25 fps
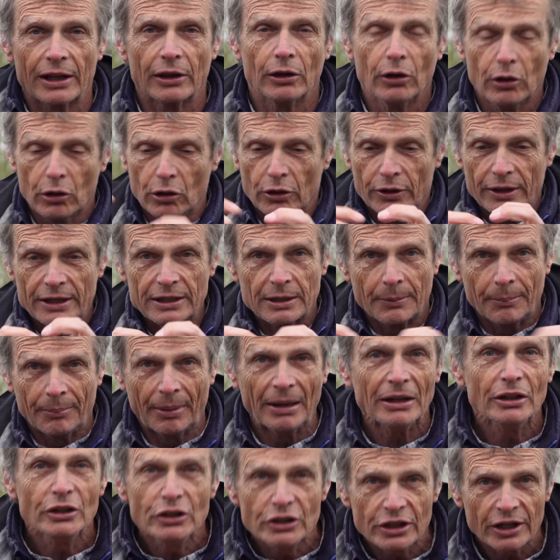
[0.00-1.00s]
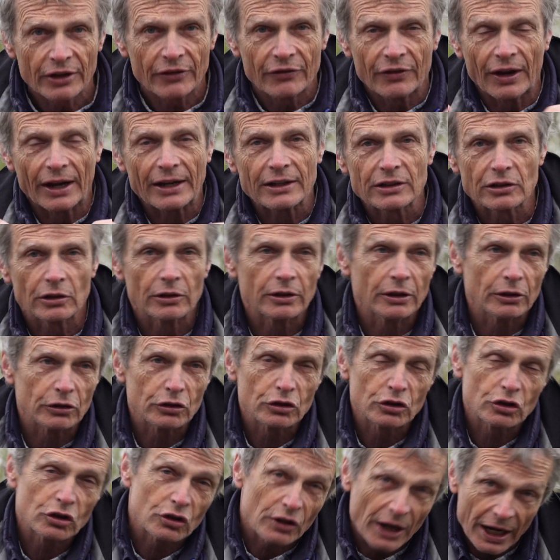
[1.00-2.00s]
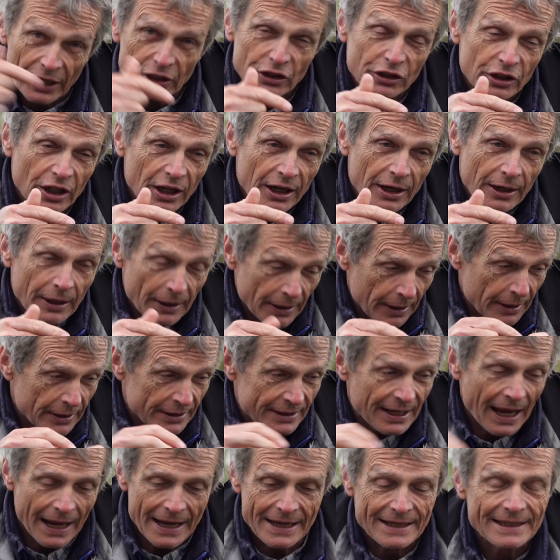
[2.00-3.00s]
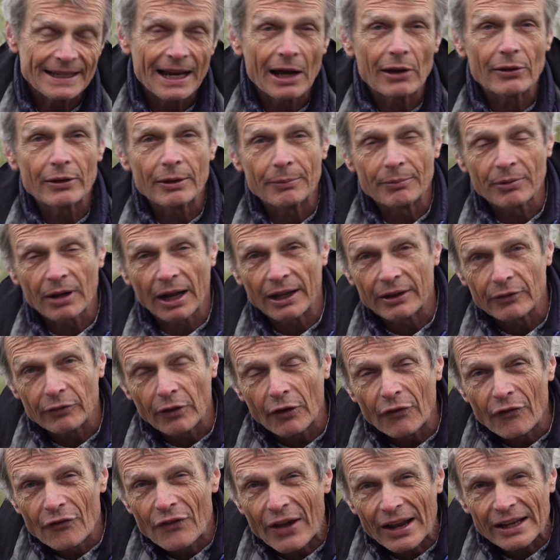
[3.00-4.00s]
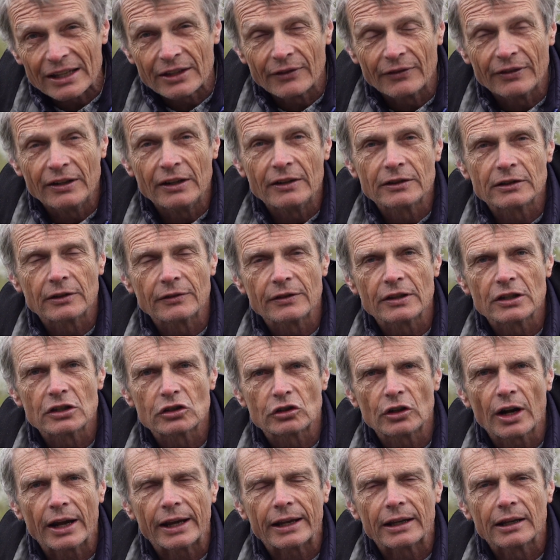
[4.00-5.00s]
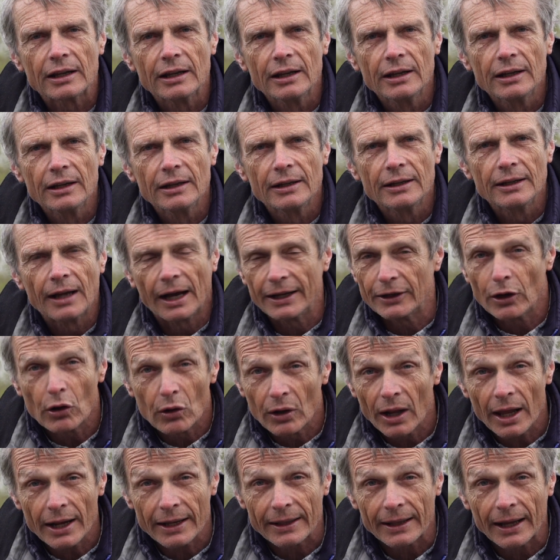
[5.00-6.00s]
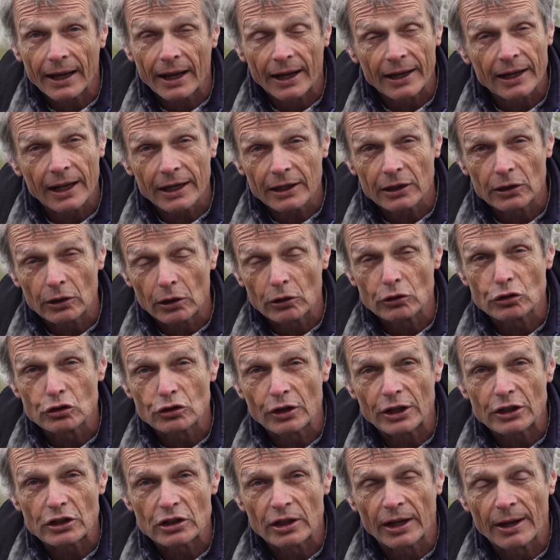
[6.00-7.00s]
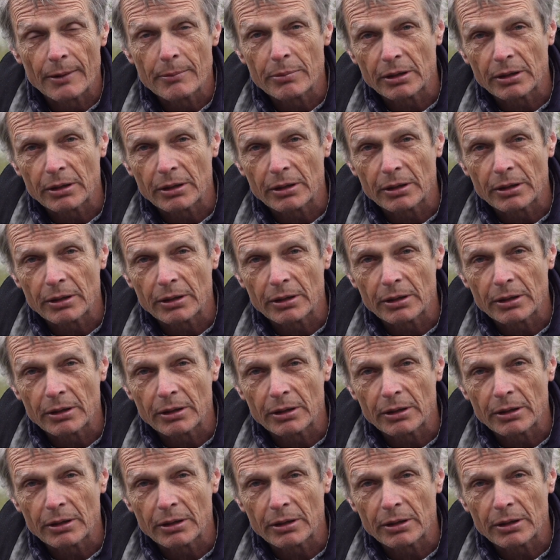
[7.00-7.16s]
the hook, there's a bungee effect. So your stretch takes out the kind of effectiveness of the strike. I don't like that. I like a low stretch line